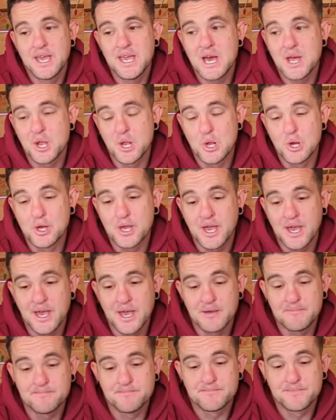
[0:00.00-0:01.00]
he had a look
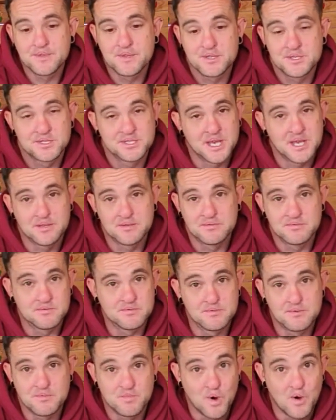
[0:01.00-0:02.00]
at it said
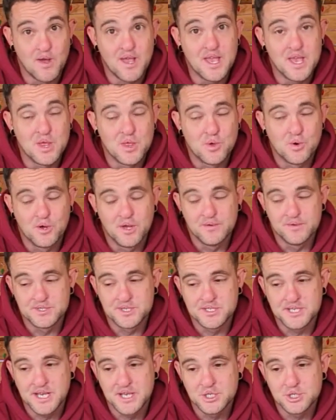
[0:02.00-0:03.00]
well, he thought it
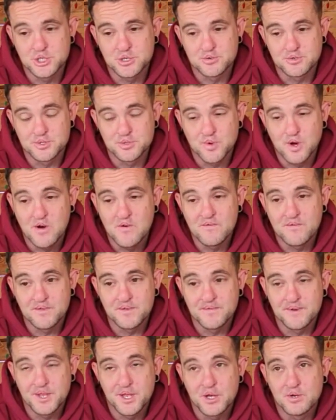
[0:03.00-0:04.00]
was a tensioner as well from
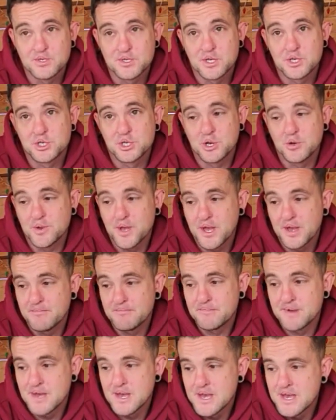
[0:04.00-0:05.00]
the videos I showed
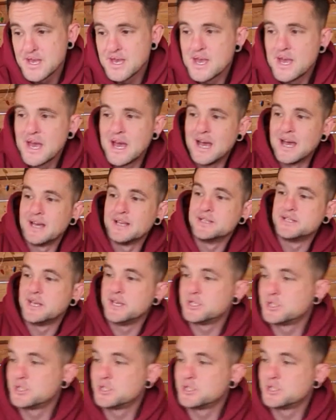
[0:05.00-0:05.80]
him. And